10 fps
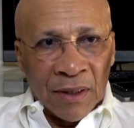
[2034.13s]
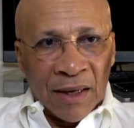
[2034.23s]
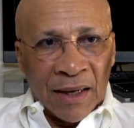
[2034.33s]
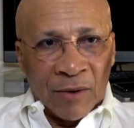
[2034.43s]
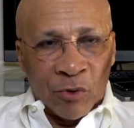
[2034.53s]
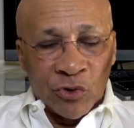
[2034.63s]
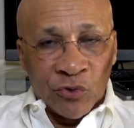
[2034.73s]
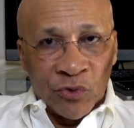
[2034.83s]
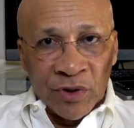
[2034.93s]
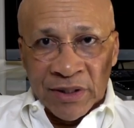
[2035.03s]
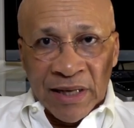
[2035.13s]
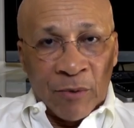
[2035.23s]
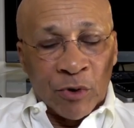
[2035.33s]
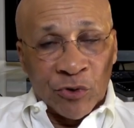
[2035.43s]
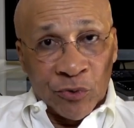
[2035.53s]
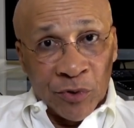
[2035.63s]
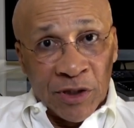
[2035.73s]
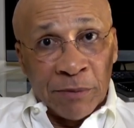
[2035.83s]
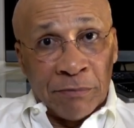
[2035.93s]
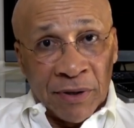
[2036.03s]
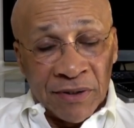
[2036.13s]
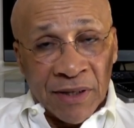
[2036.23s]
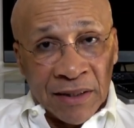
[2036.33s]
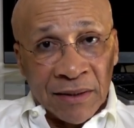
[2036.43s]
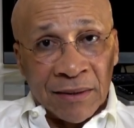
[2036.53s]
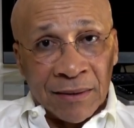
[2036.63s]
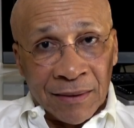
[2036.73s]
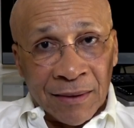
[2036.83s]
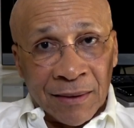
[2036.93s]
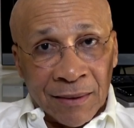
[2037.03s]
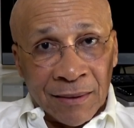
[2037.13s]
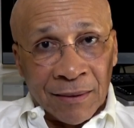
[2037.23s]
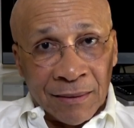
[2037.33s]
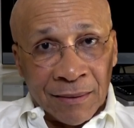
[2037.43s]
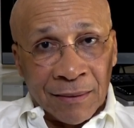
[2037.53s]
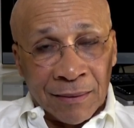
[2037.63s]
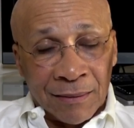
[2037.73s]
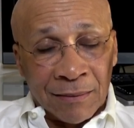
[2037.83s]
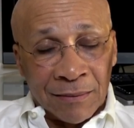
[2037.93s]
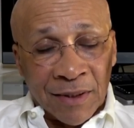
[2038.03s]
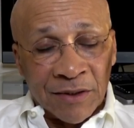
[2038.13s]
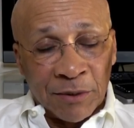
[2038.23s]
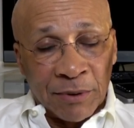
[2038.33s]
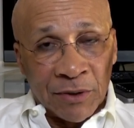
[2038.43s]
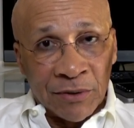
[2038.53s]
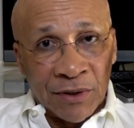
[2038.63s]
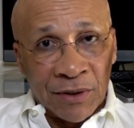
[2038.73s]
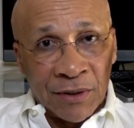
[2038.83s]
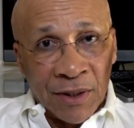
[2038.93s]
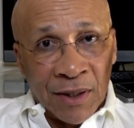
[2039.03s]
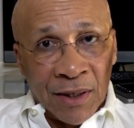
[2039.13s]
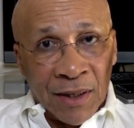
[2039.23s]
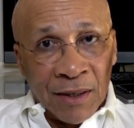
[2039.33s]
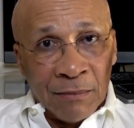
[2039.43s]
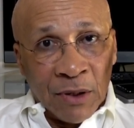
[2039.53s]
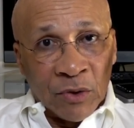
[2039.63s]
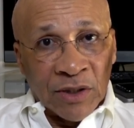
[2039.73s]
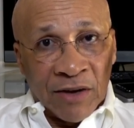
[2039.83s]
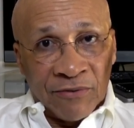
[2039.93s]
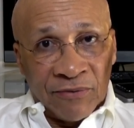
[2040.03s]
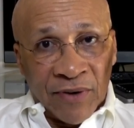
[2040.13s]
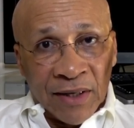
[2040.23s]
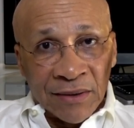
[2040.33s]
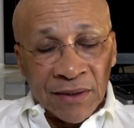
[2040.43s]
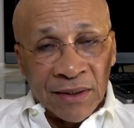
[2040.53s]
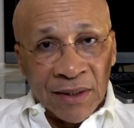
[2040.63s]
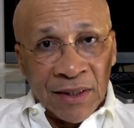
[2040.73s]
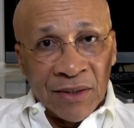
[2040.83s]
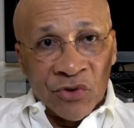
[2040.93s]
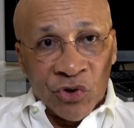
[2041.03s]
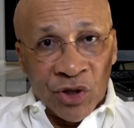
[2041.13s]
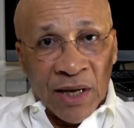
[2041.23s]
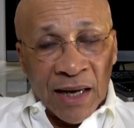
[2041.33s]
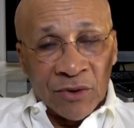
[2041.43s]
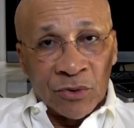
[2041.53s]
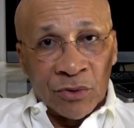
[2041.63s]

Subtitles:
really pissed at Nancy Pelosi because I felt she had to do